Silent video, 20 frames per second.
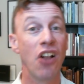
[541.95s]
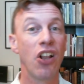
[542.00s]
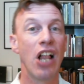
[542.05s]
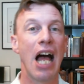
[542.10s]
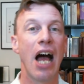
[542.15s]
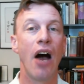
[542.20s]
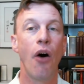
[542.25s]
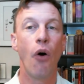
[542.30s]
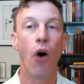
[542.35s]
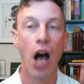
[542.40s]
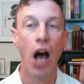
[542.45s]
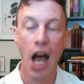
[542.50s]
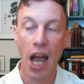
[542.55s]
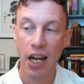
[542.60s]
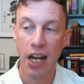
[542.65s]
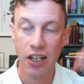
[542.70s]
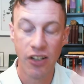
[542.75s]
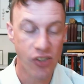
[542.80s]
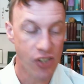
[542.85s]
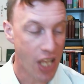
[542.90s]
How high
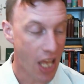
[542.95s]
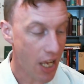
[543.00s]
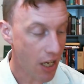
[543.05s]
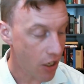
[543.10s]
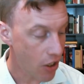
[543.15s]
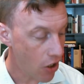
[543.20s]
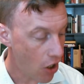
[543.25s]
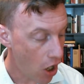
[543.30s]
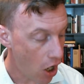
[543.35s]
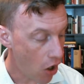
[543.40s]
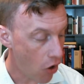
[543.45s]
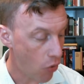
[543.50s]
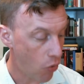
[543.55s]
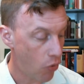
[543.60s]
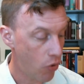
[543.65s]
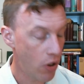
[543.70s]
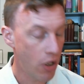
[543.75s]
does that go?